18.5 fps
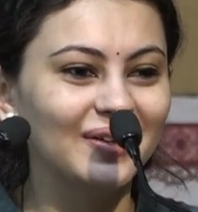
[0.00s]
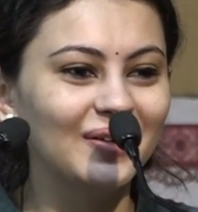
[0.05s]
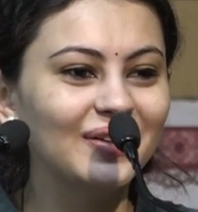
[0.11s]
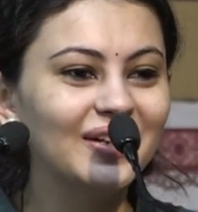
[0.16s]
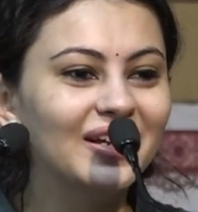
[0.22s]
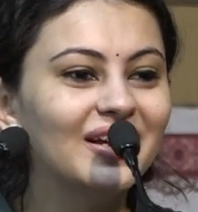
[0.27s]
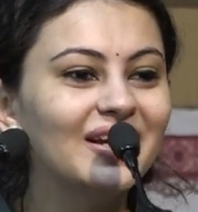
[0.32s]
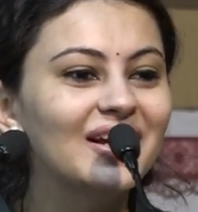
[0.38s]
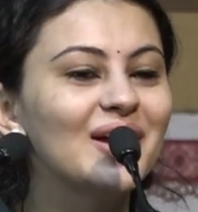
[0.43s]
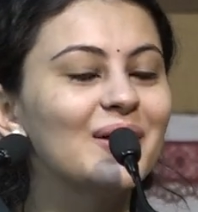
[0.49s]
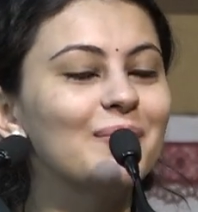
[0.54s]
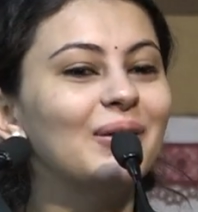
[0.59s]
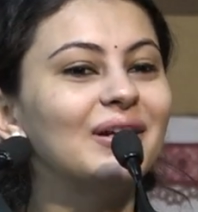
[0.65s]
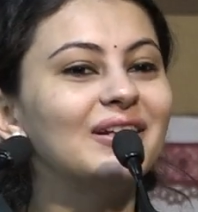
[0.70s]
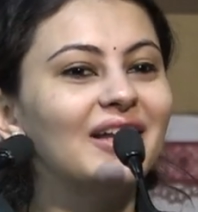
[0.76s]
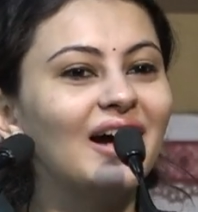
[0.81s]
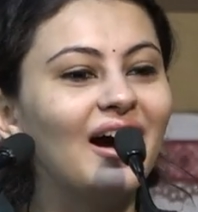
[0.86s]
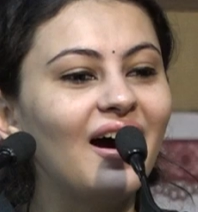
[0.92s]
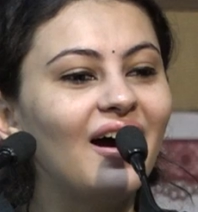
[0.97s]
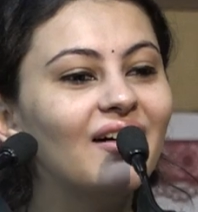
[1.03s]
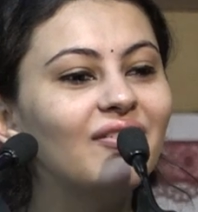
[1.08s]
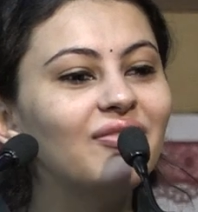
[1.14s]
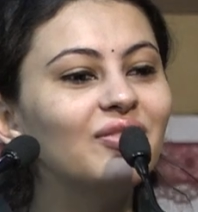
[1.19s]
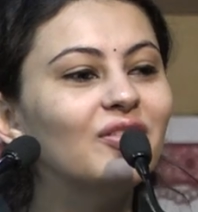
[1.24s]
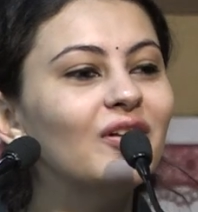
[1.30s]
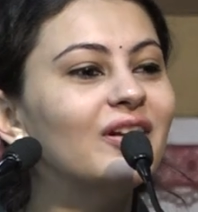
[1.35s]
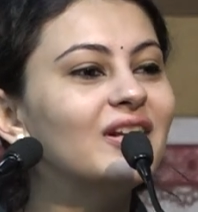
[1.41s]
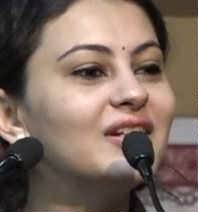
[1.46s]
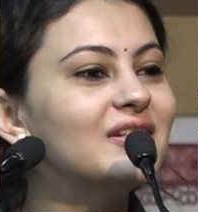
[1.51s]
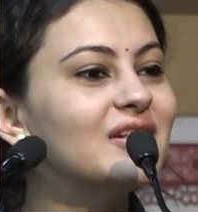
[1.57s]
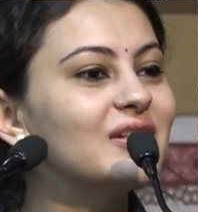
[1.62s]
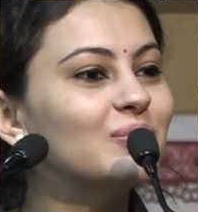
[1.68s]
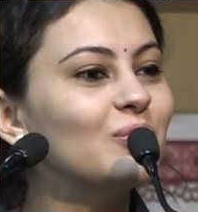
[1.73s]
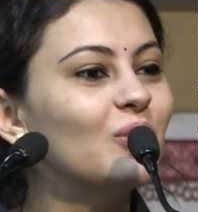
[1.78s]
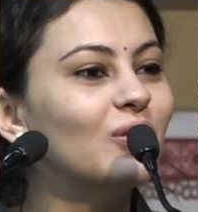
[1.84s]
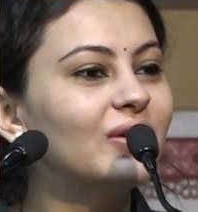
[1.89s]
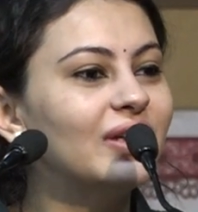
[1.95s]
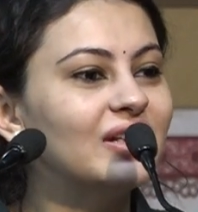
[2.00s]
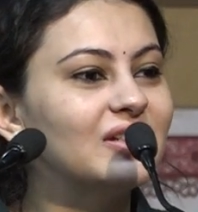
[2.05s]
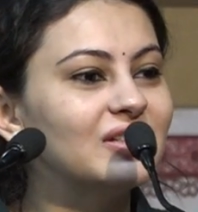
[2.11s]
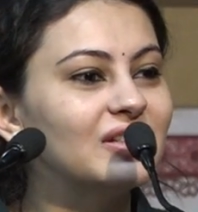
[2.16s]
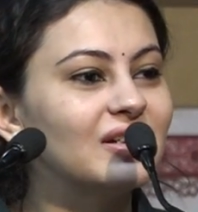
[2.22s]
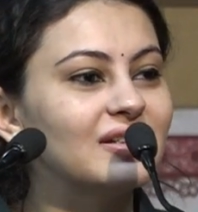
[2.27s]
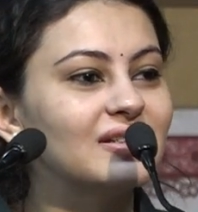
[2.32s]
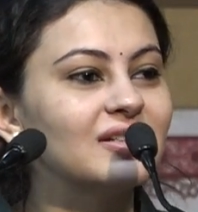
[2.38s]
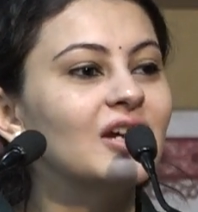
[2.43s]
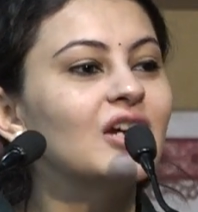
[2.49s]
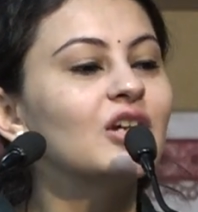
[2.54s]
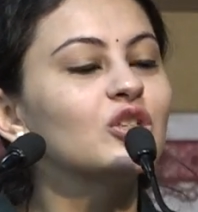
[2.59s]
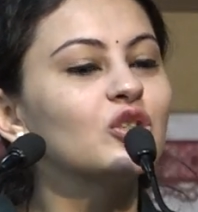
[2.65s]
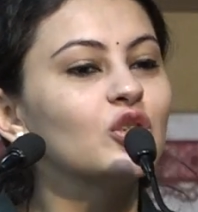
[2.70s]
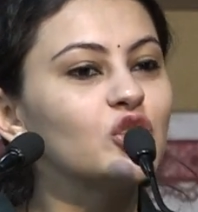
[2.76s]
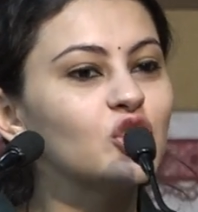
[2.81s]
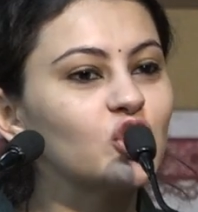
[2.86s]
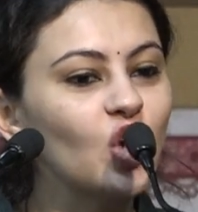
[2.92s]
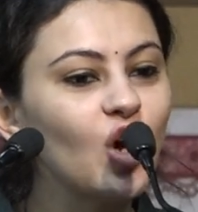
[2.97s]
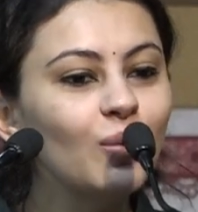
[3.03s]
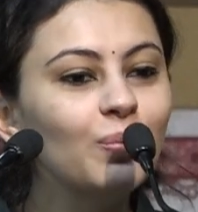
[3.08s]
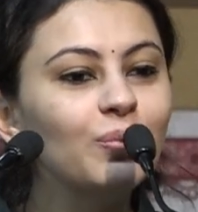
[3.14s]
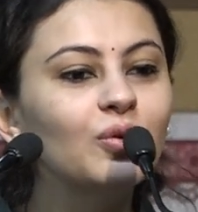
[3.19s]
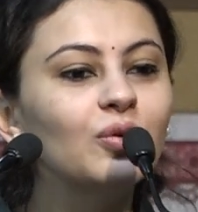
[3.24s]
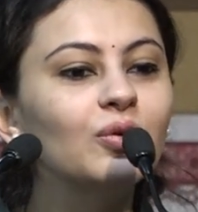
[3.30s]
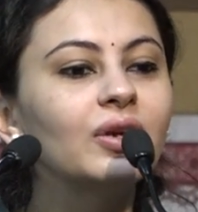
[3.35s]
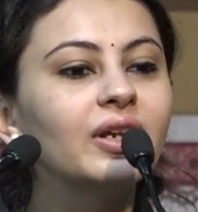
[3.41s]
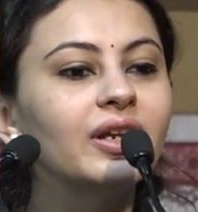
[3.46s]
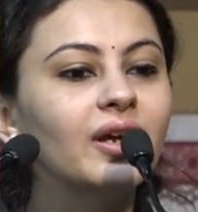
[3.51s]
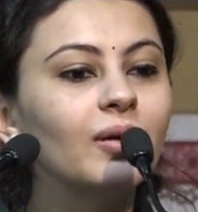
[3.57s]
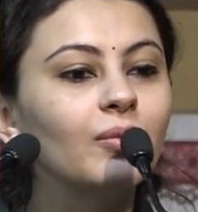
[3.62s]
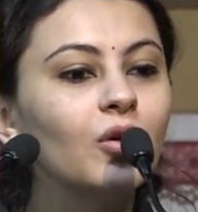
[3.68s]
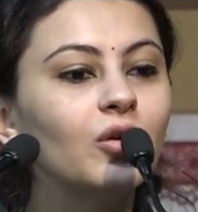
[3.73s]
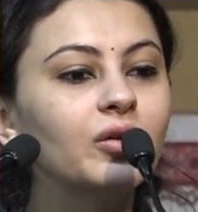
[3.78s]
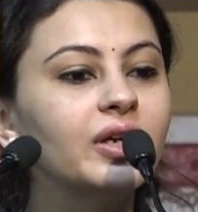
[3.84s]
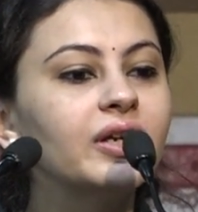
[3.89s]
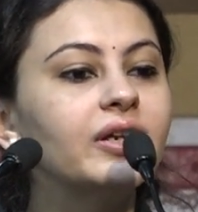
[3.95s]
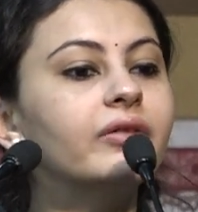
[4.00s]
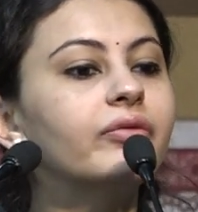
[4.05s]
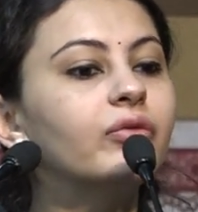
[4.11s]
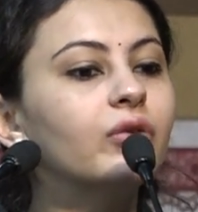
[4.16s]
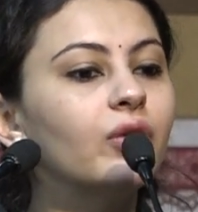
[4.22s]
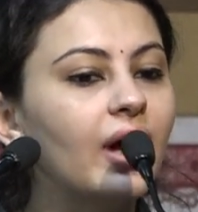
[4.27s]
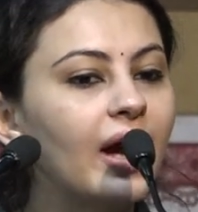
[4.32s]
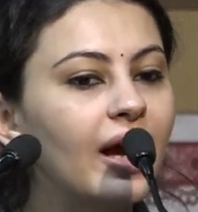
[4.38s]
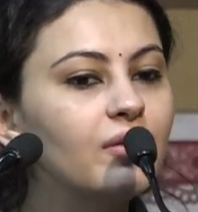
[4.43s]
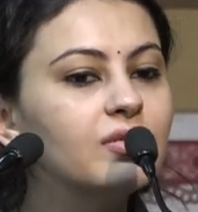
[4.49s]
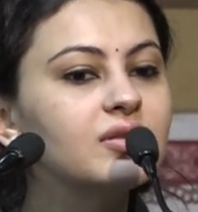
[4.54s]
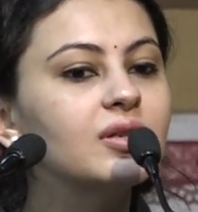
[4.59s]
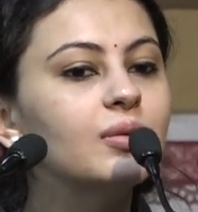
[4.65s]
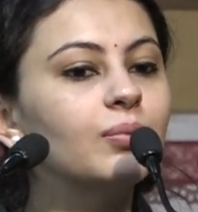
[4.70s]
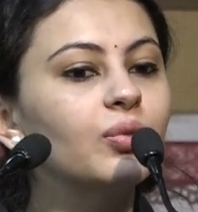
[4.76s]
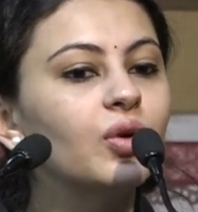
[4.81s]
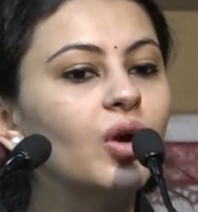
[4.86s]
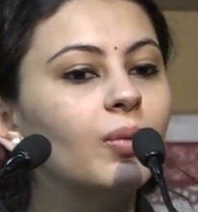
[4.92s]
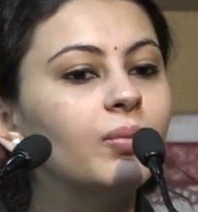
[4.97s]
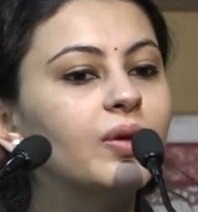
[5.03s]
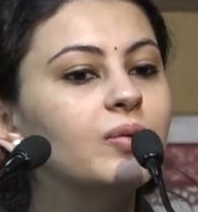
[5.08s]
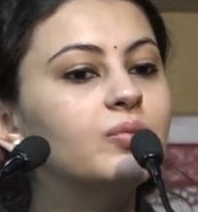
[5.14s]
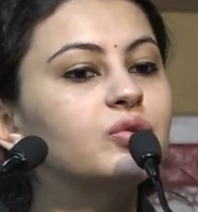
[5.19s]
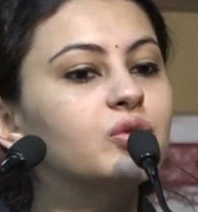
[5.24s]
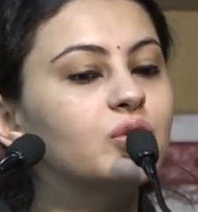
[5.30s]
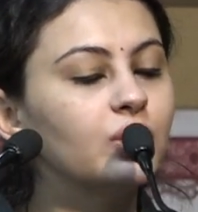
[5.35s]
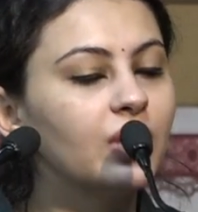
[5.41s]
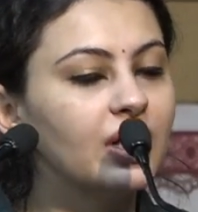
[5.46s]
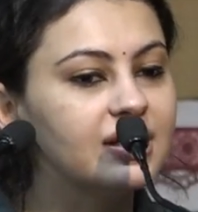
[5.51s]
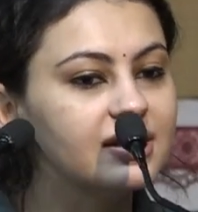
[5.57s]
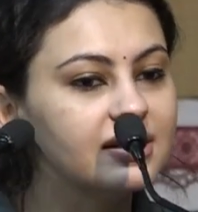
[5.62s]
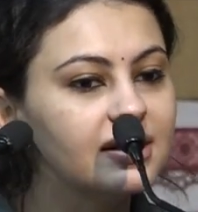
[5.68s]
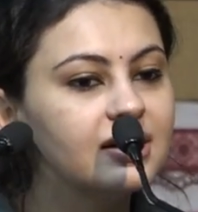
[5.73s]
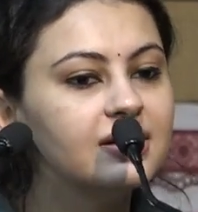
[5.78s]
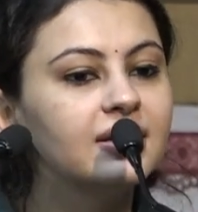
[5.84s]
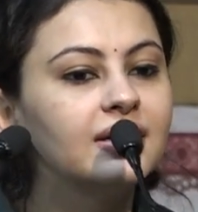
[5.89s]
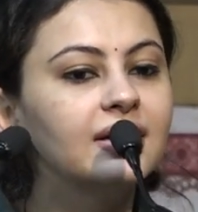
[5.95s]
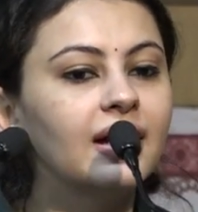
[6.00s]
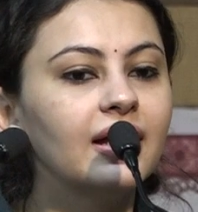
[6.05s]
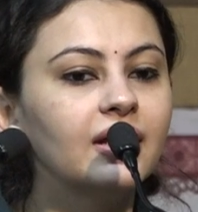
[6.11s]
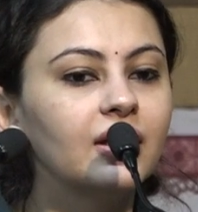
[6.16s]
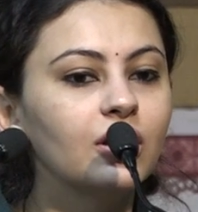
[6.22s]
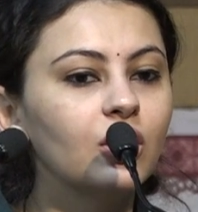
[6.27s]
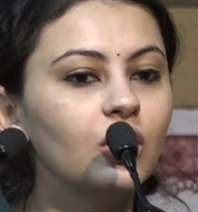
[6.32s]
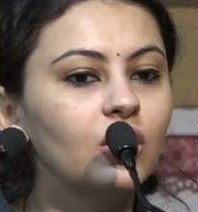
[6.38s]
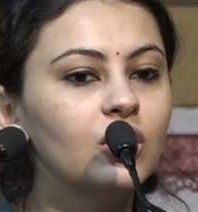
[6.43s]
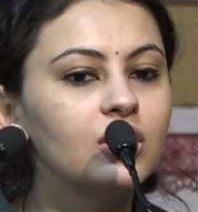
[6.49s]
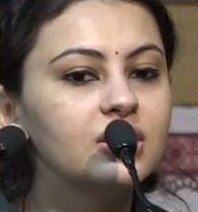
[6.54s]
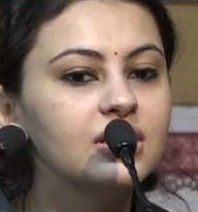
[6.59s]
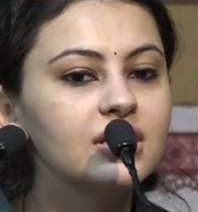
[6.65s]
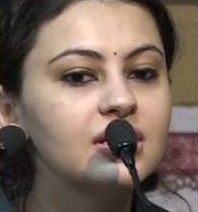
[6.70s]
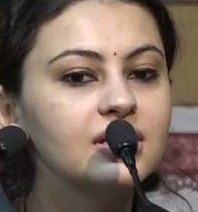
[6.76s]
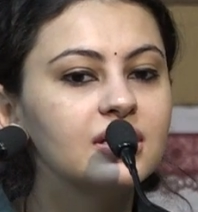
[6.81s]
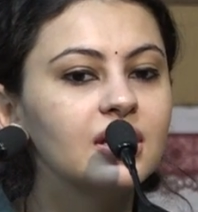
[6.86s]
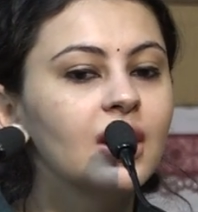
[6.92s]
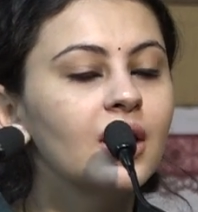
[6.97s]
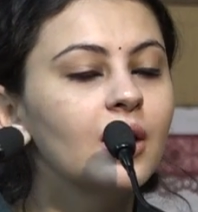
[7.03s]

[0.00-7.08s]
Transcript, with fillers: Okay, but the half knowledge is more dangerous. So stop googling about it. If you have some problems, you consult a gynecologist,